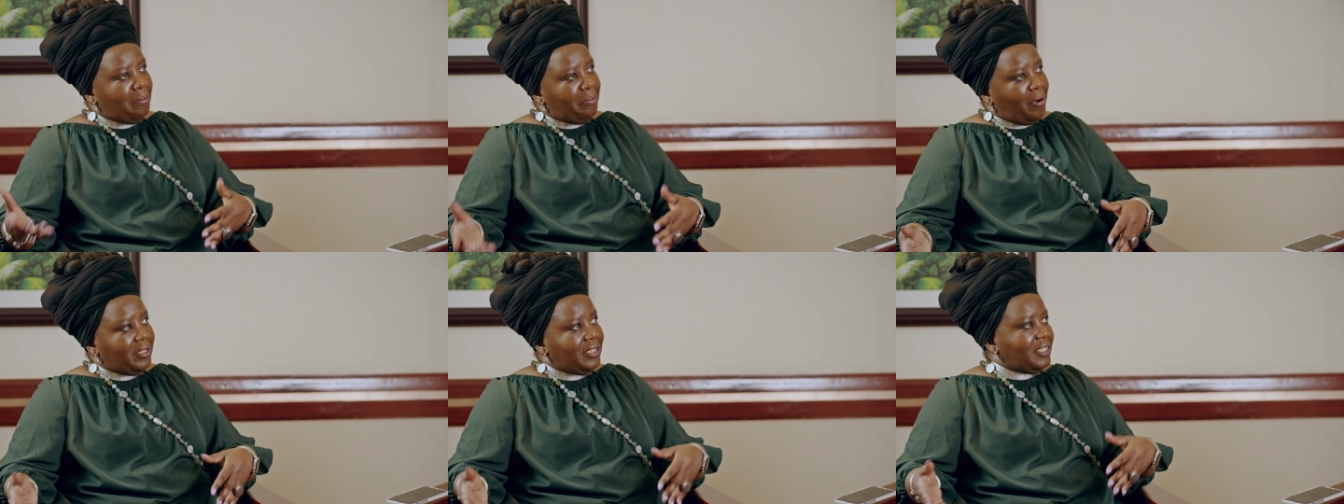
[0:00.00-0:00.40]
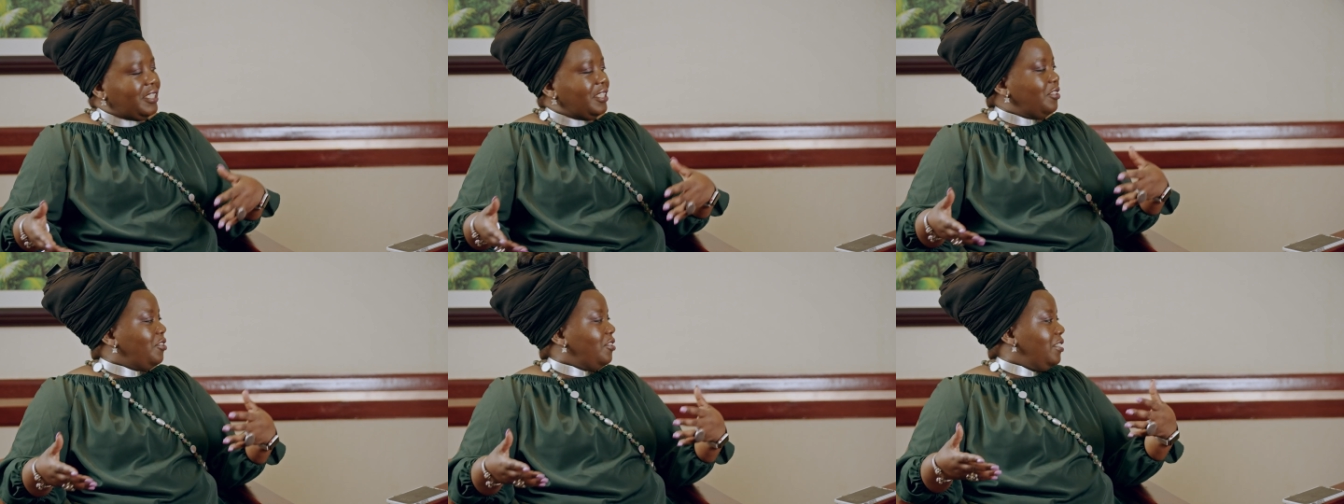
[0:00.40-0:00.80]

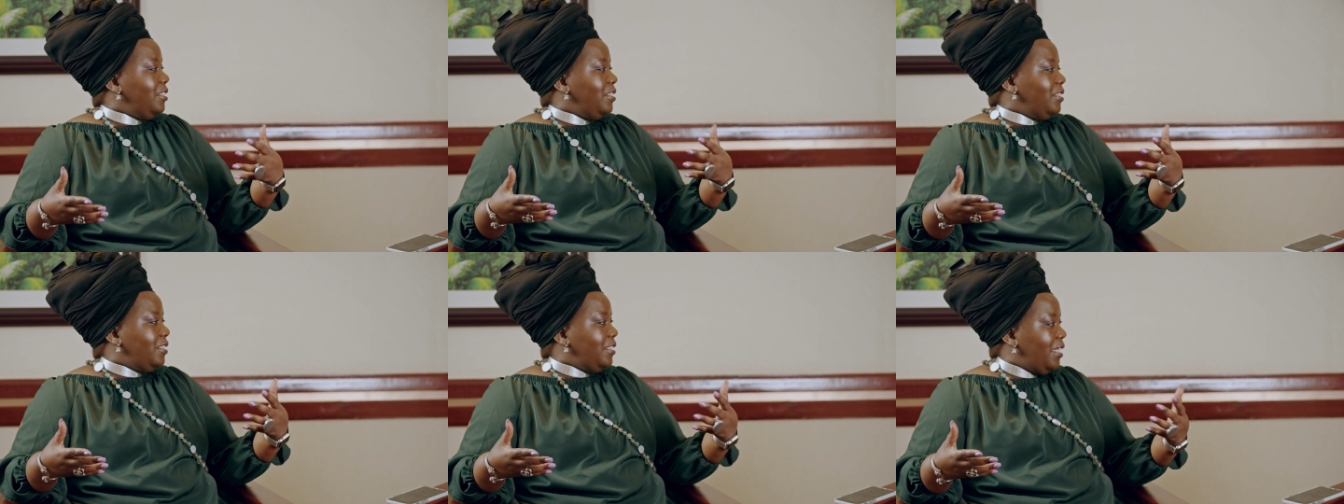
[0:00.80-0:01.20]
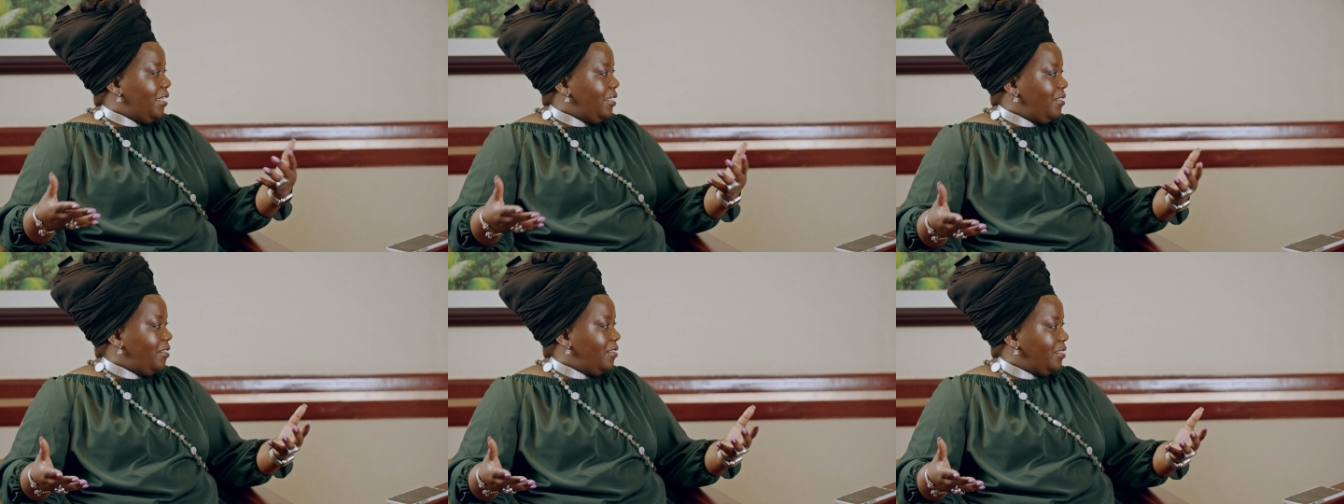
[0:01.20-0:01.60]
politicians,
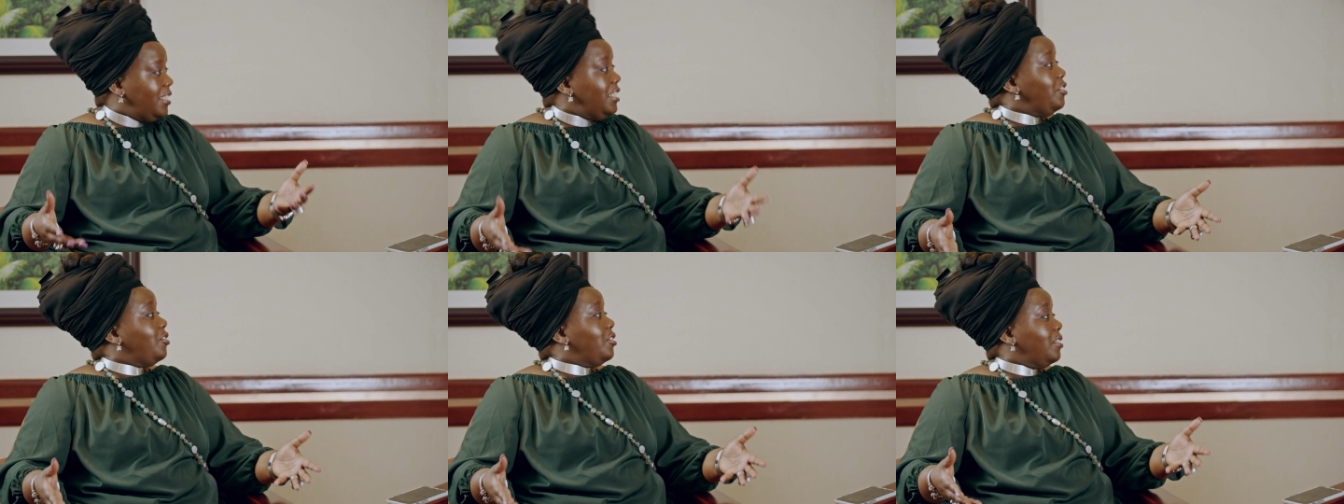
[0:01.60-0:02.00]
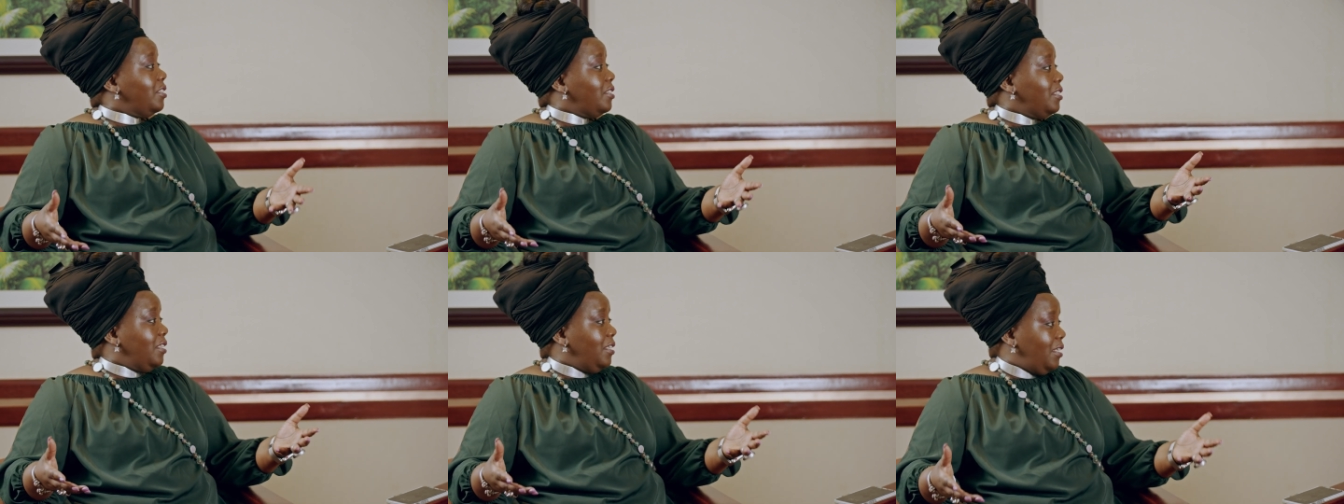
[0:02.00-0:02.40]
and
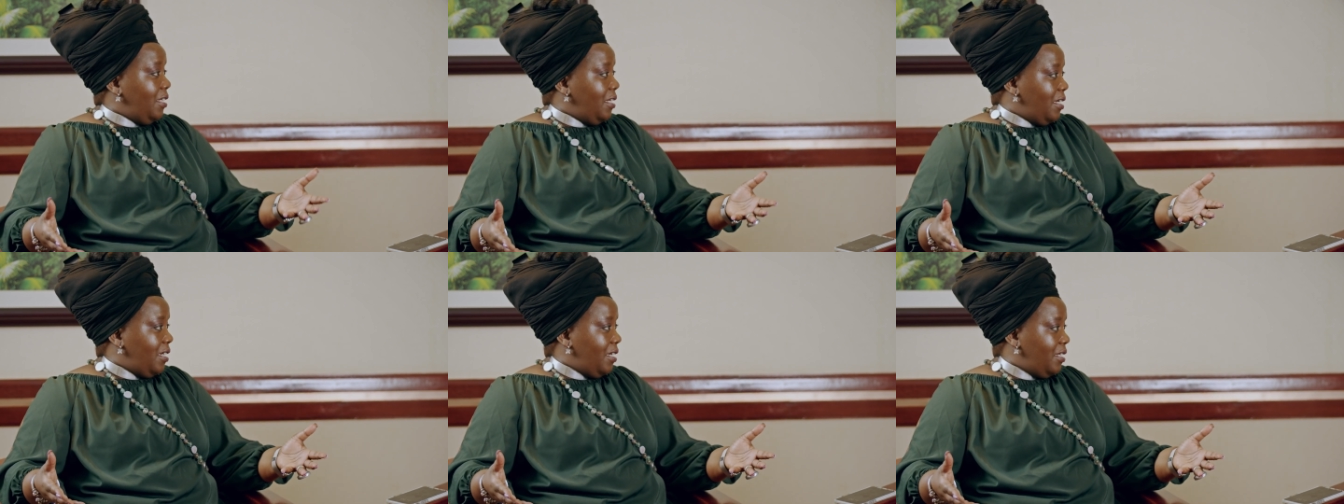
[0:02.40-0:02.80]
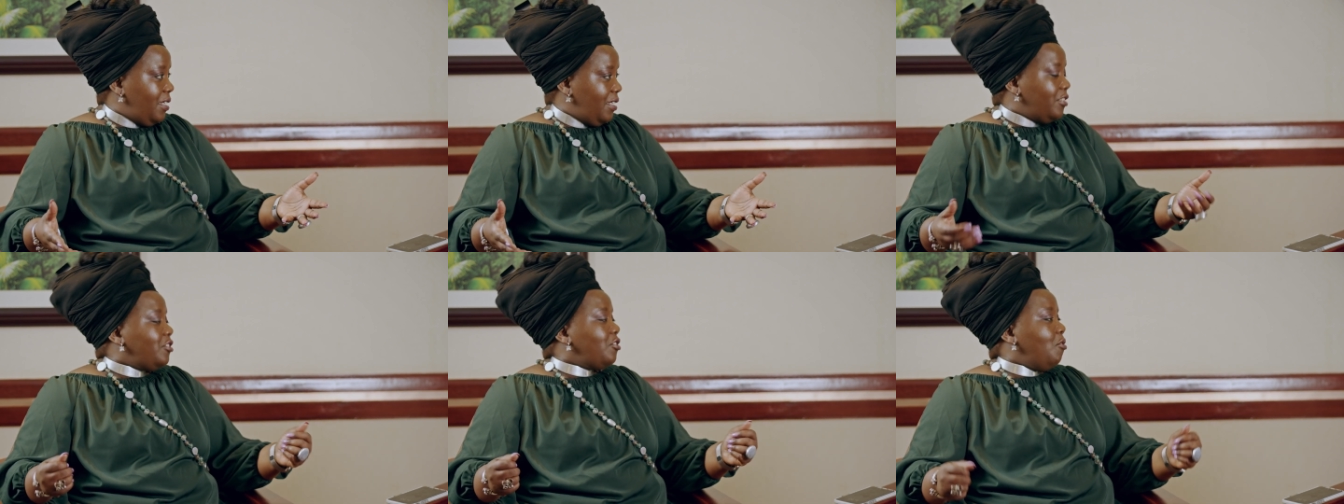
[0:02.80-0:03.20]
teachers, uh,
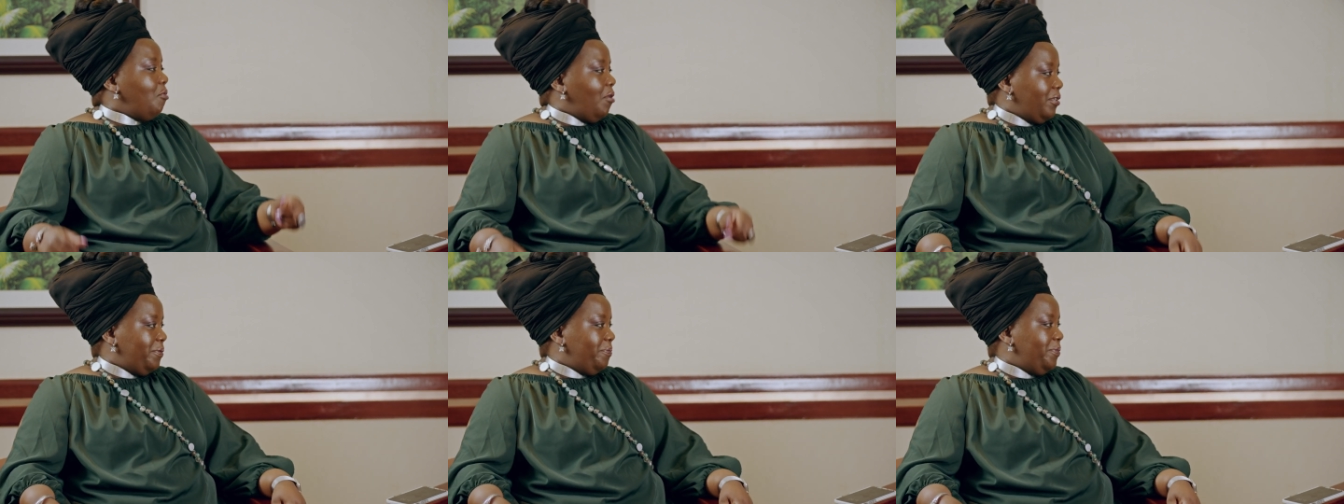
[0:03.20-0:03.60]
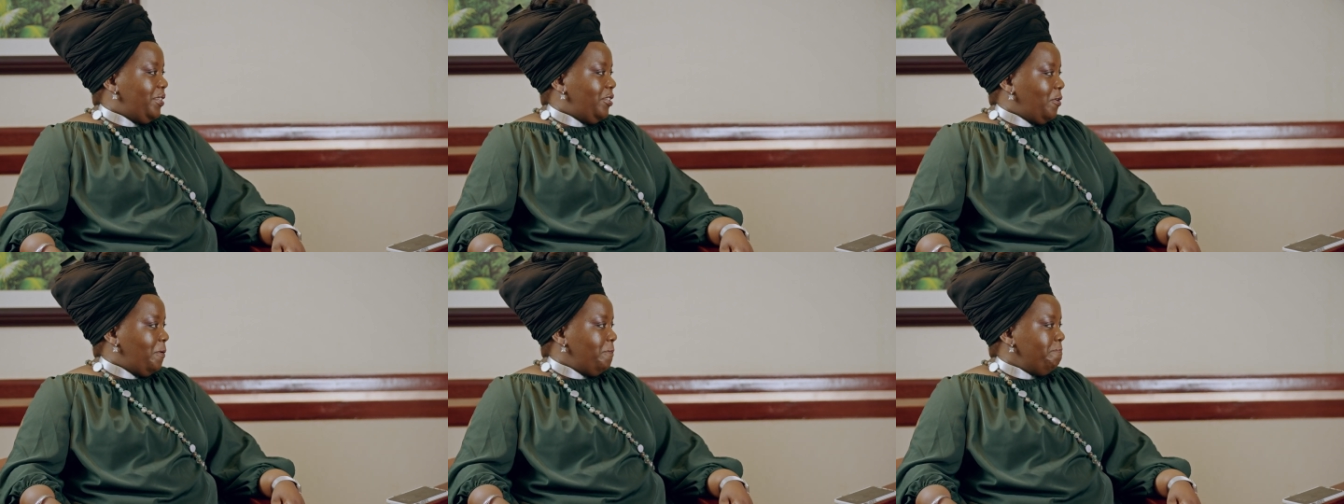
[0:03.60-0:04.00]
and so on,
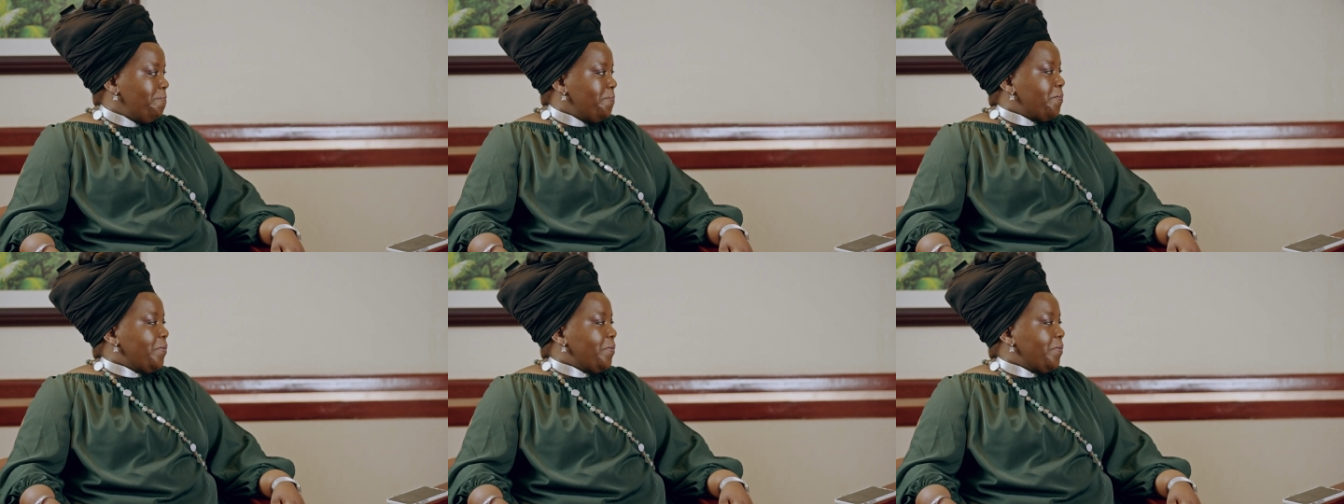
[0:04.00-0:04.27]
you know.